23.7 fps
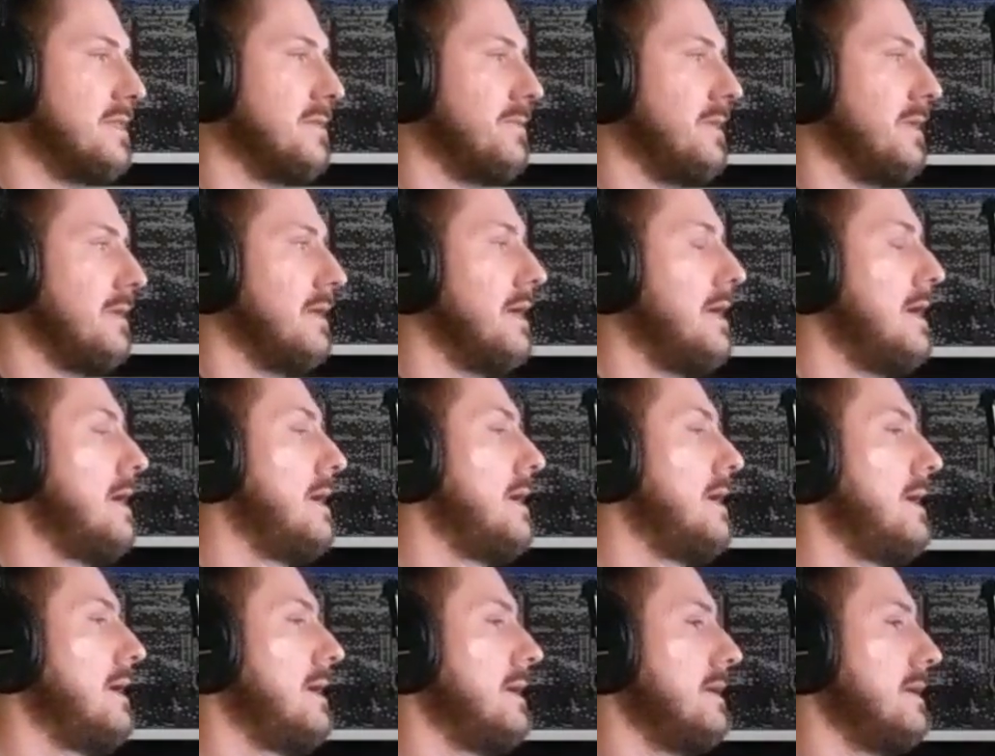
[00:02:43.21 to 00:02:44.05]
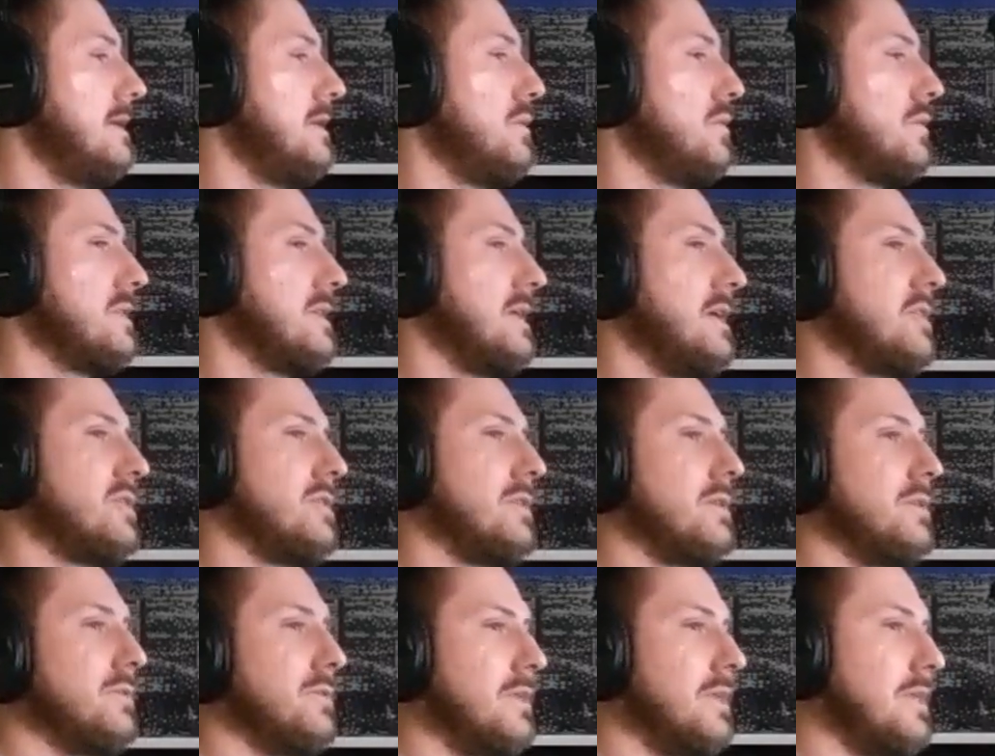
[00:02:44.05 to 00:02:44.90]
I mean, Eeyore is
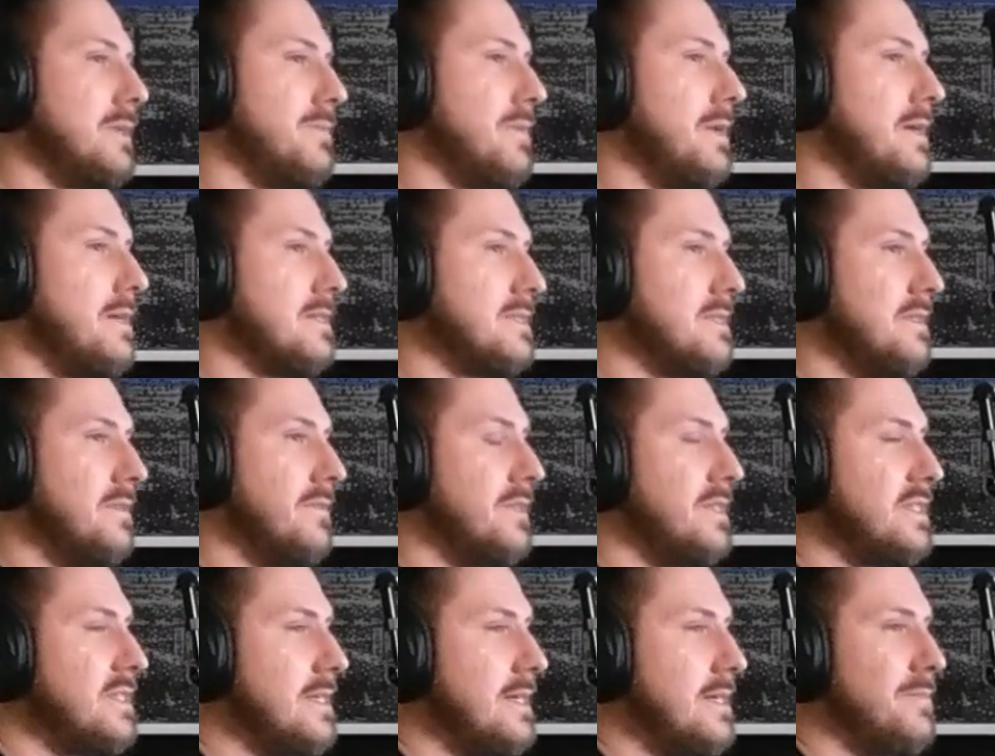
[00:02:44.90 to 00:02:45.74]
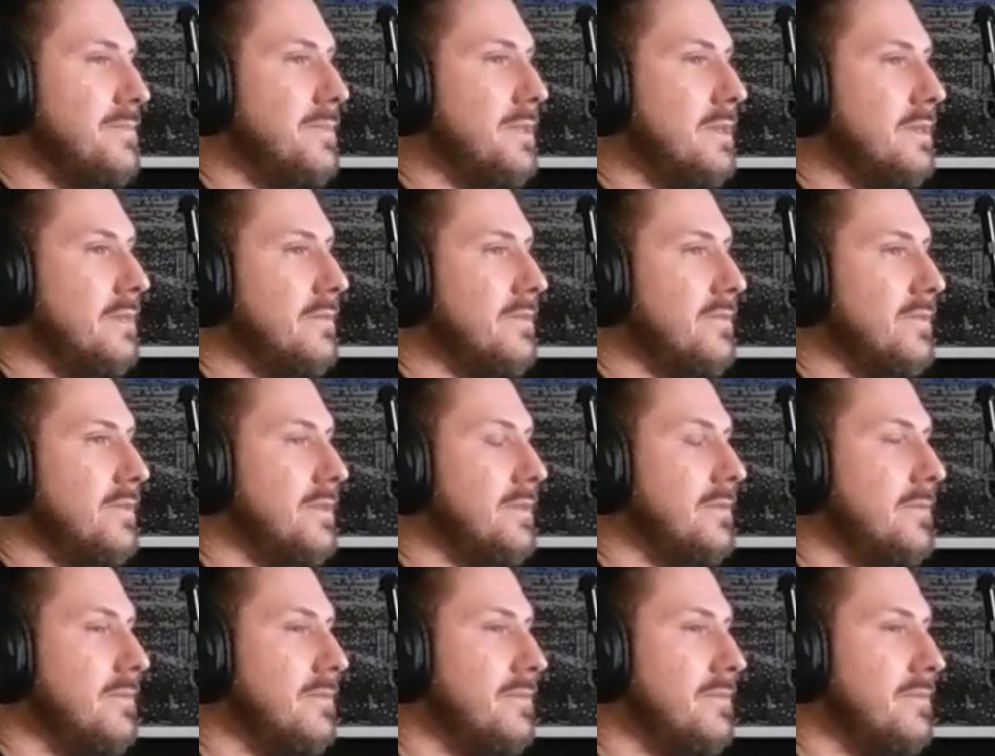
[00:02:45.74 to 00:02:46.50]
actually a really positive example of